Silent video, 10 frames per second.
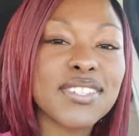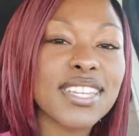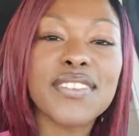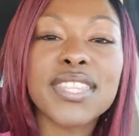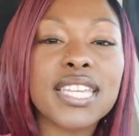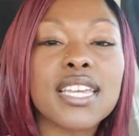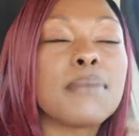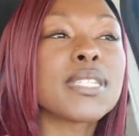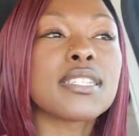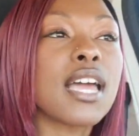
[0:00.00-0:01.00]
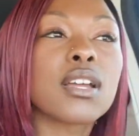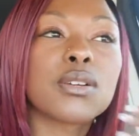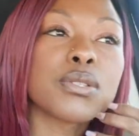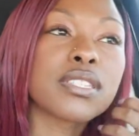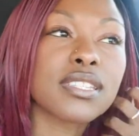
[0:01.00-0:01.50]
everything comes in
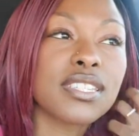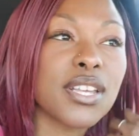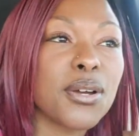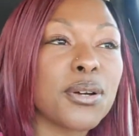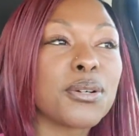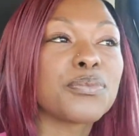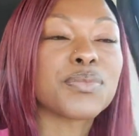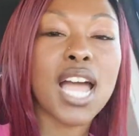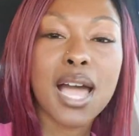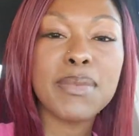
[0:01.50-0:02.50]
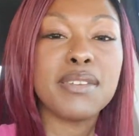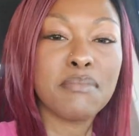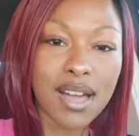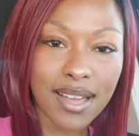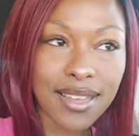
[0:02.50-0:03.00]
cycles. So I'm in
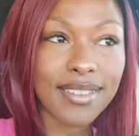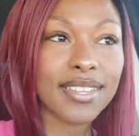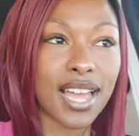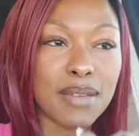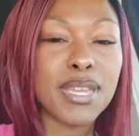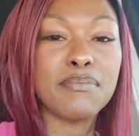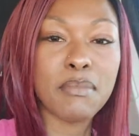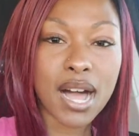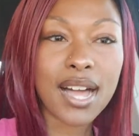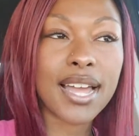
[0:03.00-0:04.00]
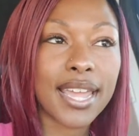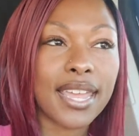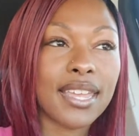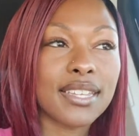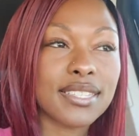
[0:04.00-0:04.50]

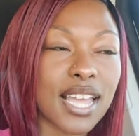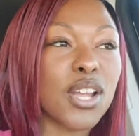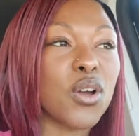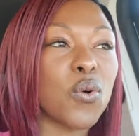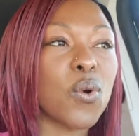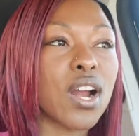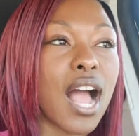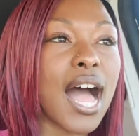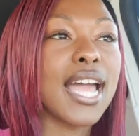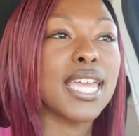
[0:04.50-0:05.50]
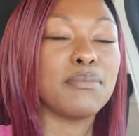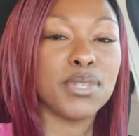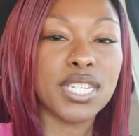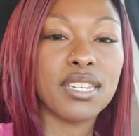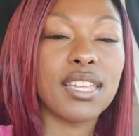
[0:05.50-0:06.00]
my cycle where
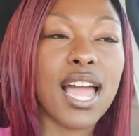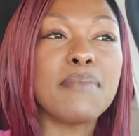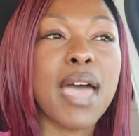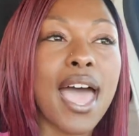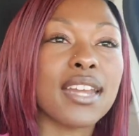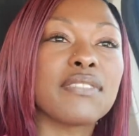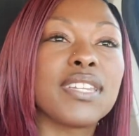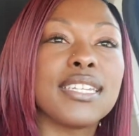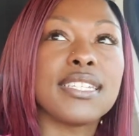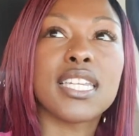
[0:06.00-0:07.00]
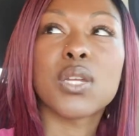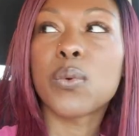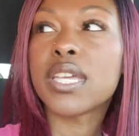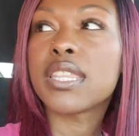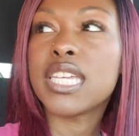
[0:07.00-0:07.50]
I'm actively dealing
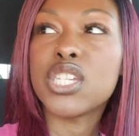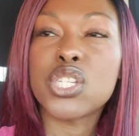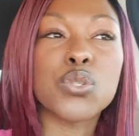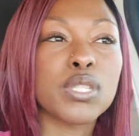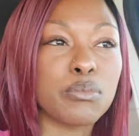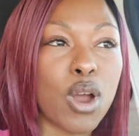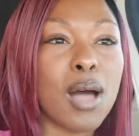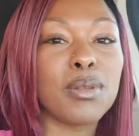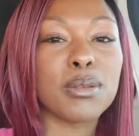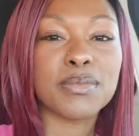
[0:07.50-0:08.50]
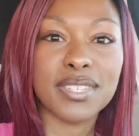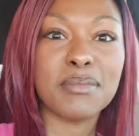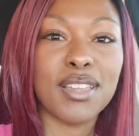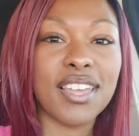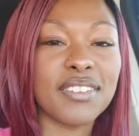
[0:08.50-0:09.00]
with issues and problems in
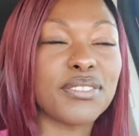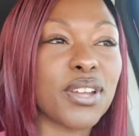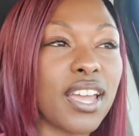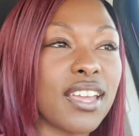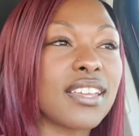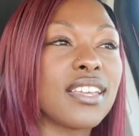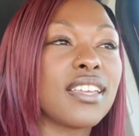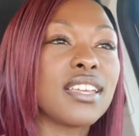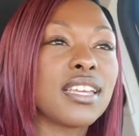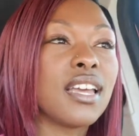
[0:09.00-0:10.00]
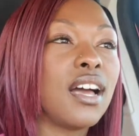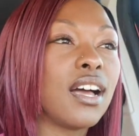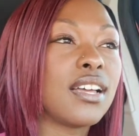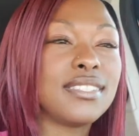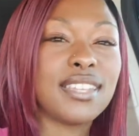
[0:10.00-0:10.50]
my life. Okay,
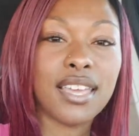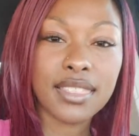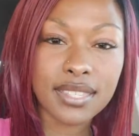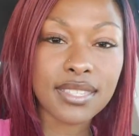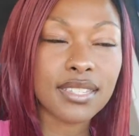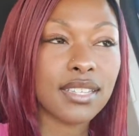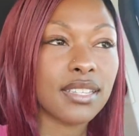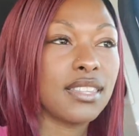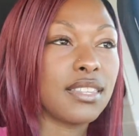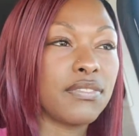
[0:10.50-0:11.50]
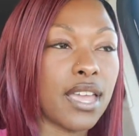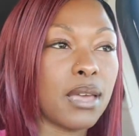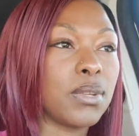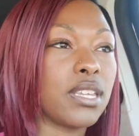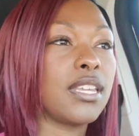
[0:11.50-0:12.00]
deaths in the
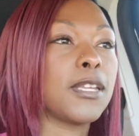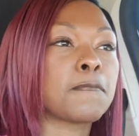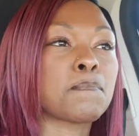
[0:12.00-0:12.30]
family.